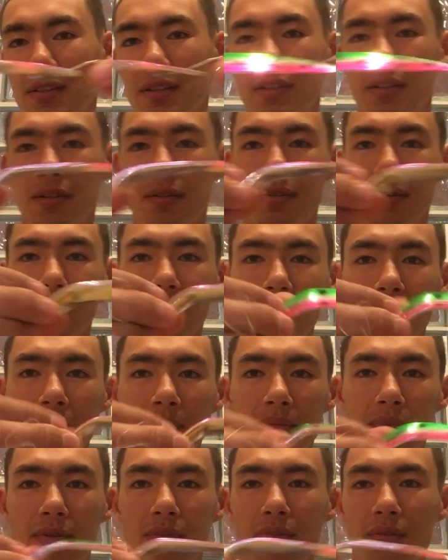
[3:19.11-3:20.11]
You know, going
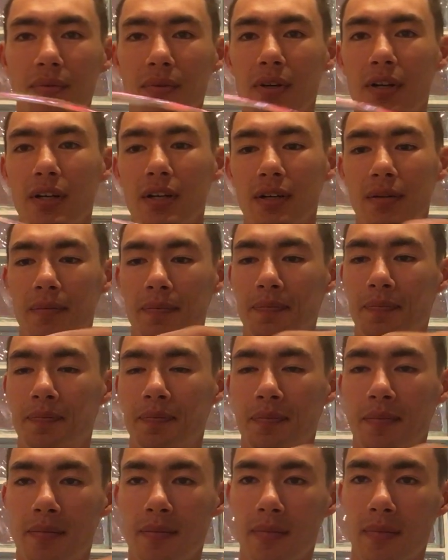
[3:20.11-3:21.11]
through the water.
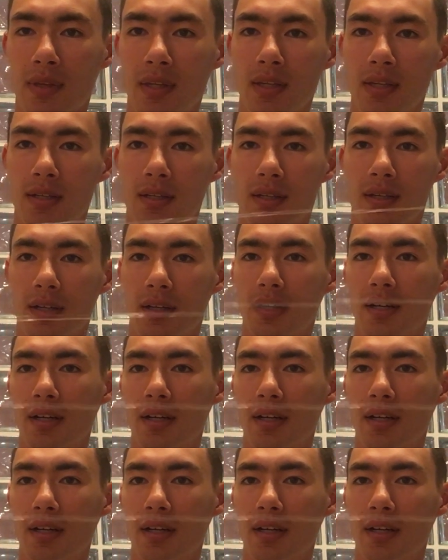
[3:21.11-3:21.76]
Uh,